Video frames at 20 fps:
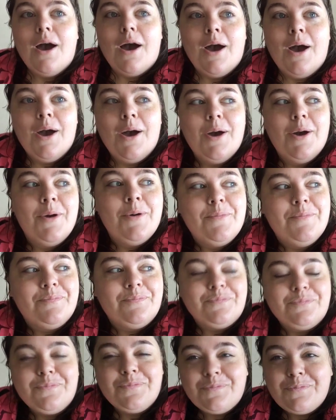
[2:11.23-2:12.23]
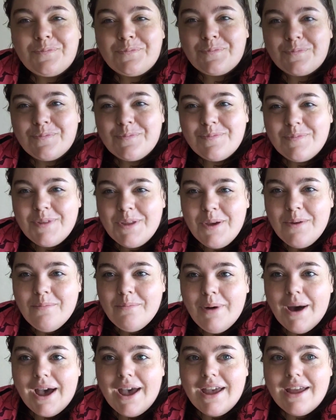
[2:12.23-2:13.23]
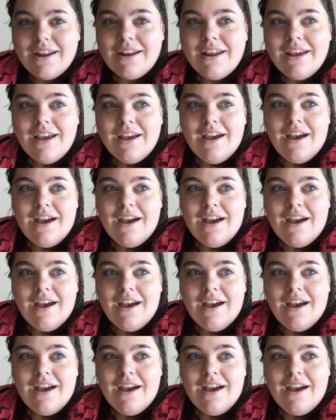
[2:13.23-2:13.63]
Um, but